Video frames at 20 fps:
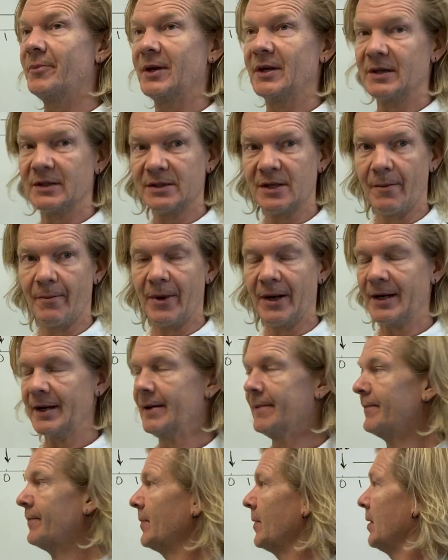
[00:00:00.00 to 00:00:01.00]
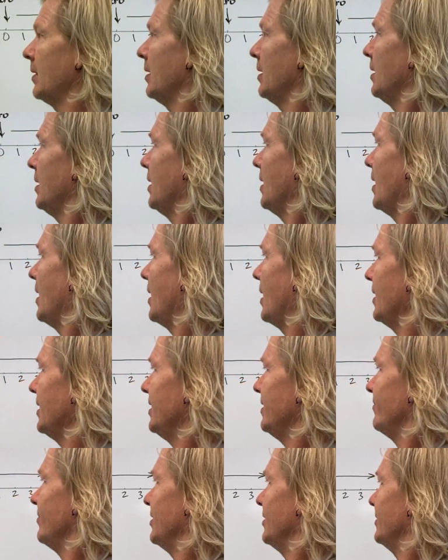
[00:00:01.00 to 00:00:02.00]
to somebody.
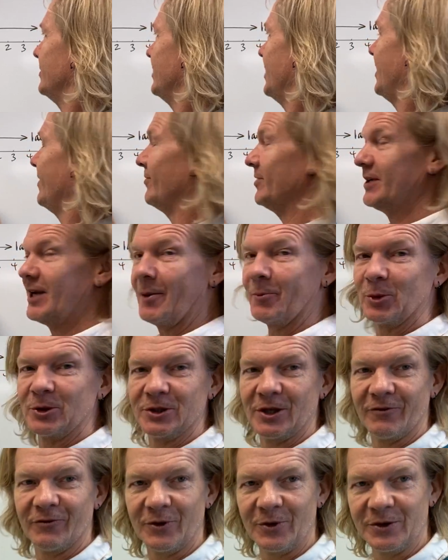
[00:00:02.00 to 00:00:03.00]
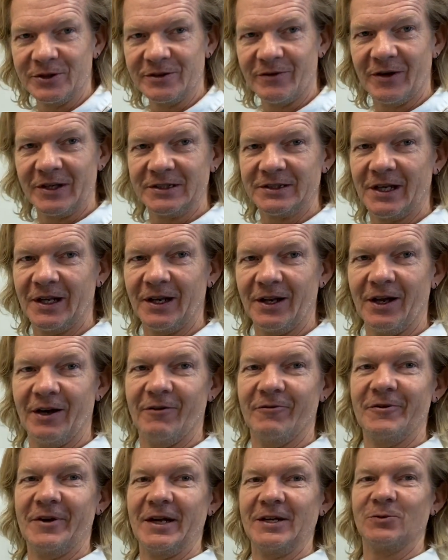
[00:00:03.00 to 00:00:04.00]
Even temperature, for those of us that
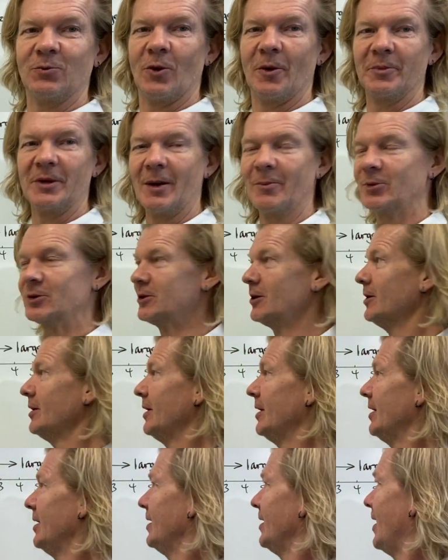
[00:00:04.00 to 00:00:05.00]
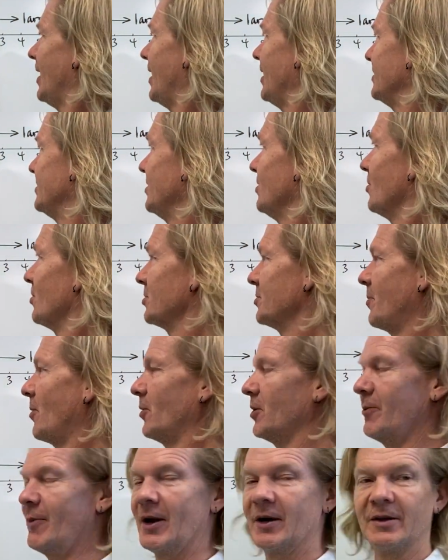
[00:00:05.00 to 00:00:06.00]
love nice warm temperature, 0 is
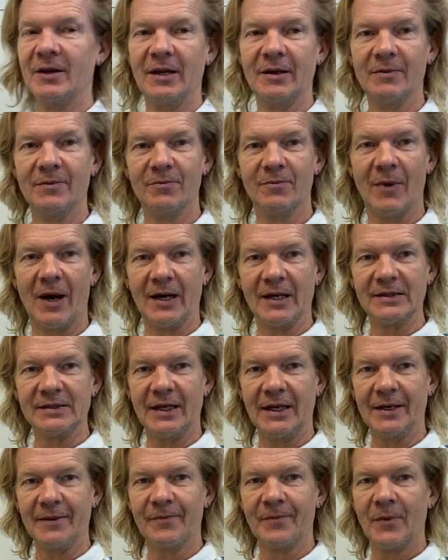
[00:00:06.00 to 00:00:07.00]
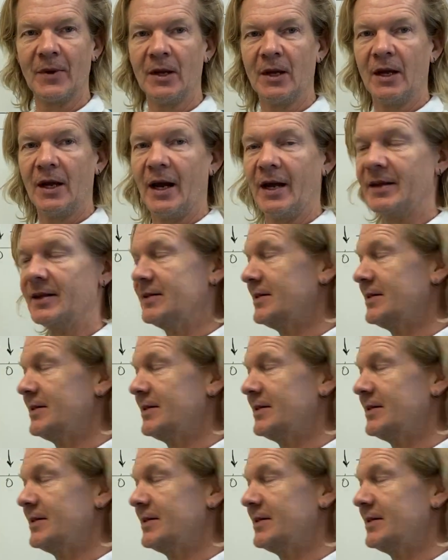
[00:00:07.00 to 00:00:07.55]
fully better than -8. And the